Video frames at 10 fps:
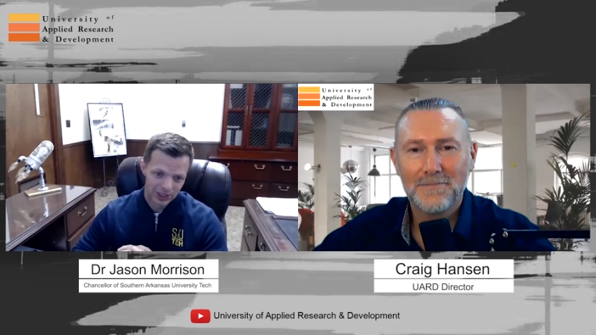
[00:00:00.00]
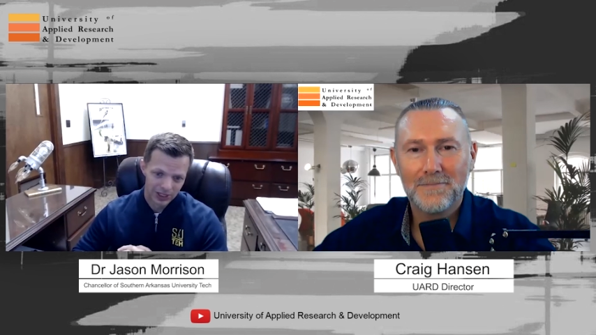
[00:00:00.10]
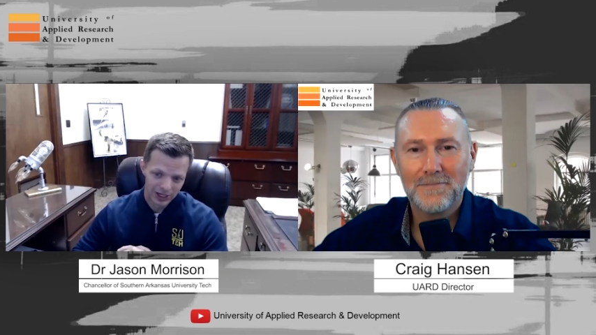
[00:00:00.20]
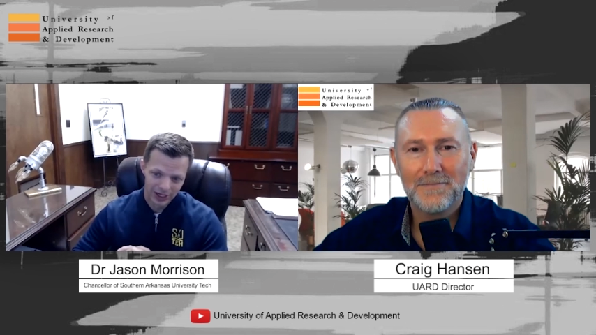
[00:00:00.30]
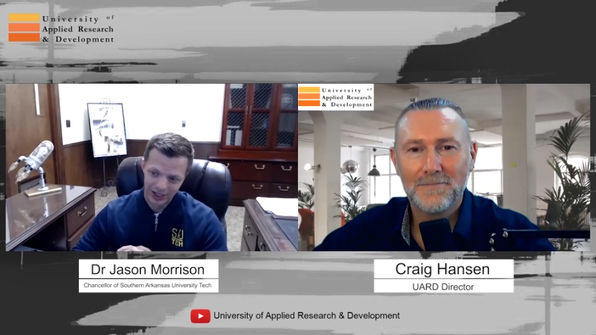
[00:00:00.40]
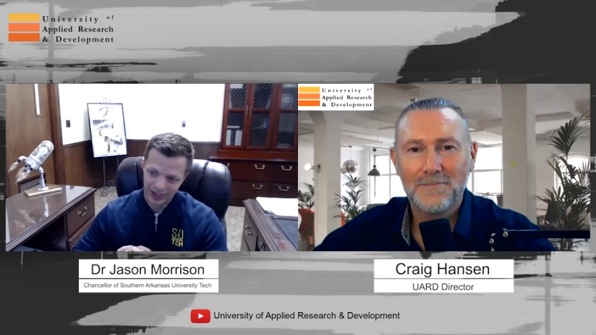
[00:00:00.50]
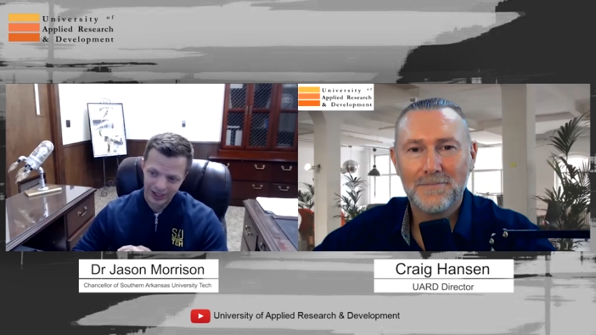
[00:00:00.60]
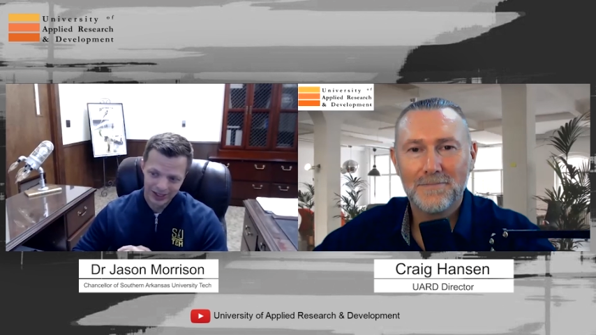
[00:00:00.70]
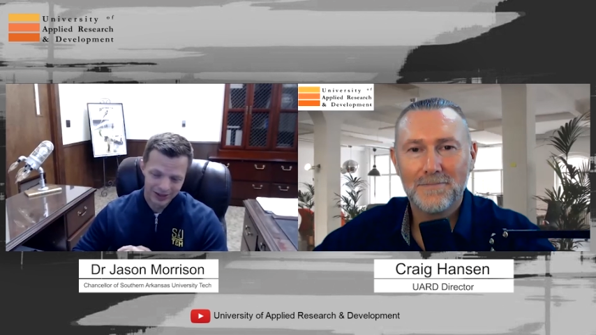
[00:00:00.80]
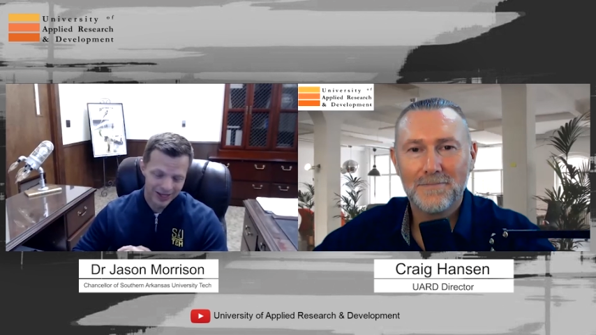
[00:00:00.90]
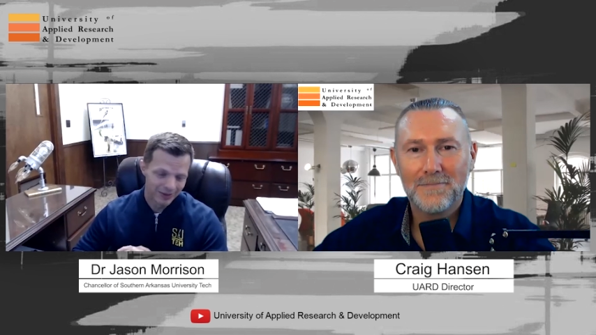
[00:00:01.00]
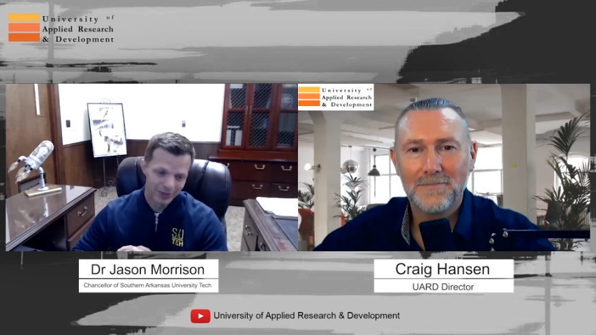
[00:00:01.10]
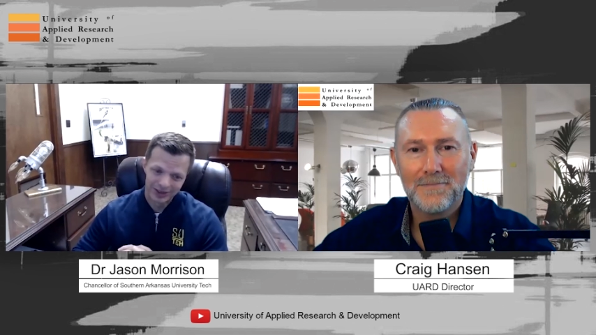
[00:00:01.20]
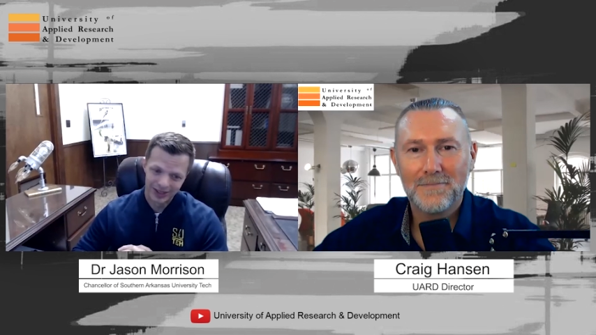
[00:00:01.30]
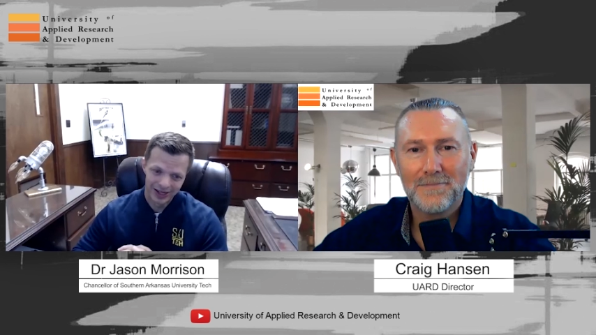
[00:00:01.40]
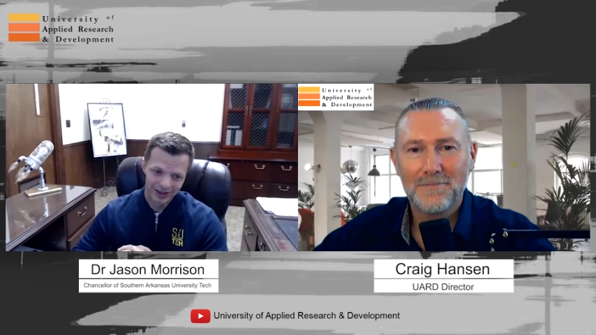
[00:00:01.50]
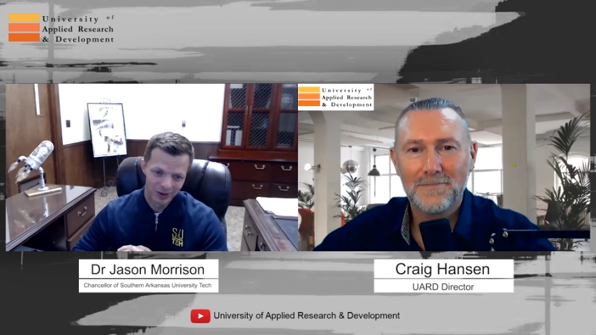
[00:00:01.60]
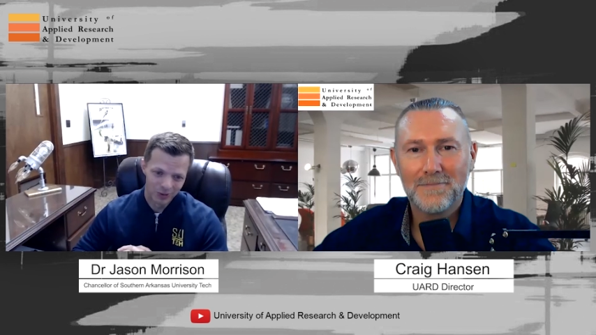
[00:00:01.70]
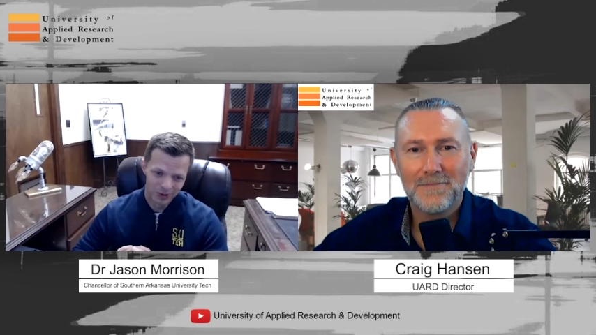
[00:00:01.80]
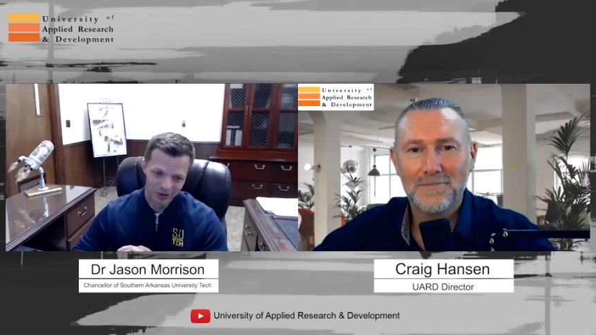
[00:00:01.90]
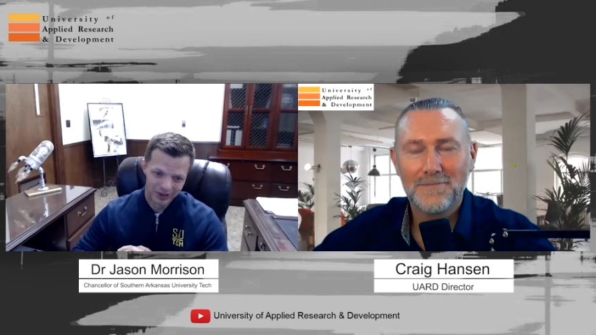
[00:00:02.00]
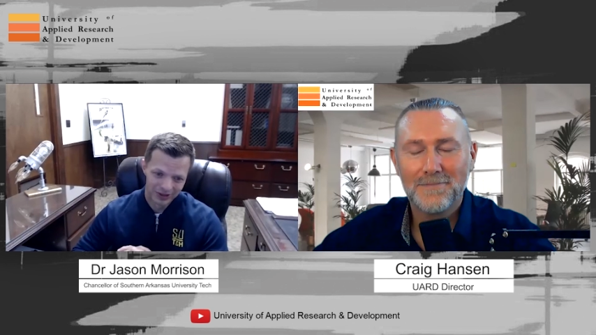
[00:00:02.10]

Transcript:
Speaker 1: and you can't beat that in our world